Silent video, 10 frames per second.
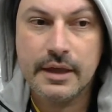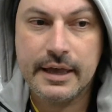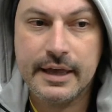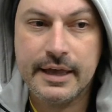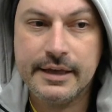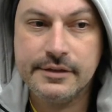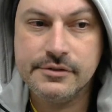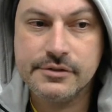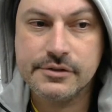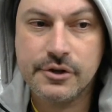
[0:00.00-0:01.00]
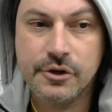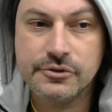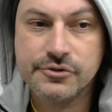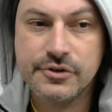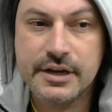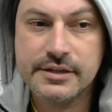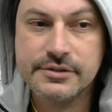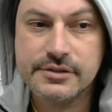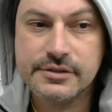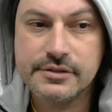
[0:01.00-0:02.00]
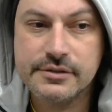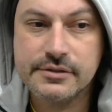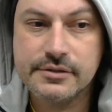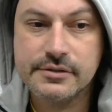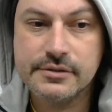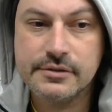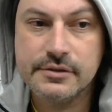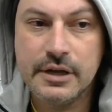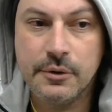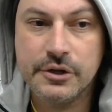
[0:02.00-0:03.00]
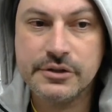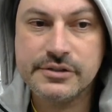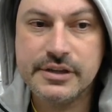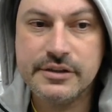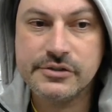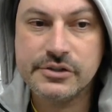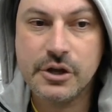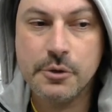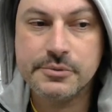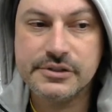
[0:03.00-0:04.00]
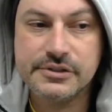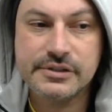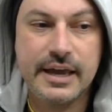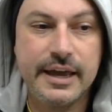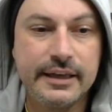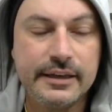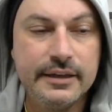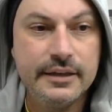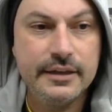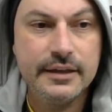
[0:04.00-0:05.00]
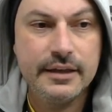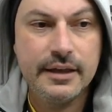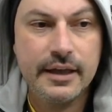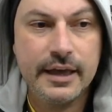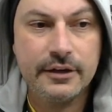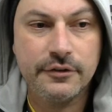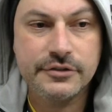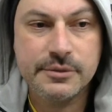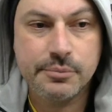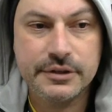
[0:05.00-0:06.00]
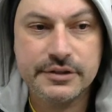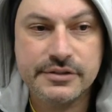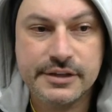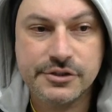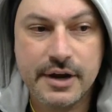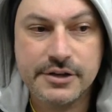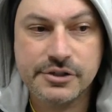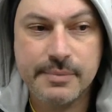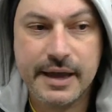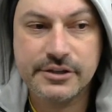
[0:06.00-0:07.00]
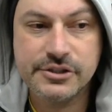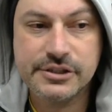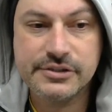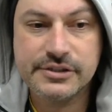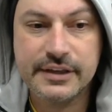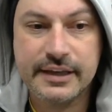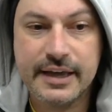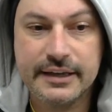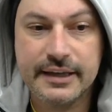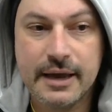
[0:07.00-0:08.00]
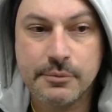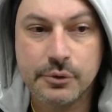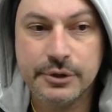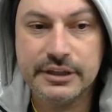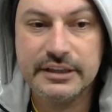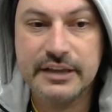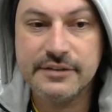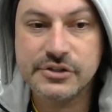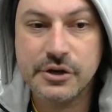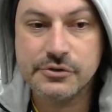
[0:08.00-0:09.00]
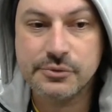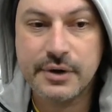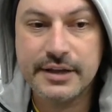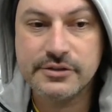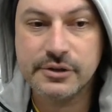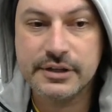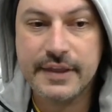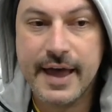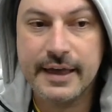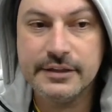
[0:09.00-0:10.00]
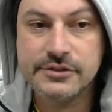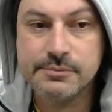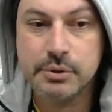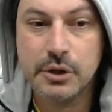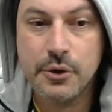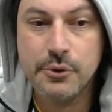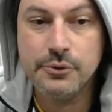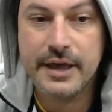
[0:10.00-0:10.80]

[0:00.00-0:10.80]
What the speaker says: And contrast. Now we're going to see the scopes in a sec. And obviously bring the saturation back. As you can see, the Canon camera really loves those reds. Look at that. It's just blown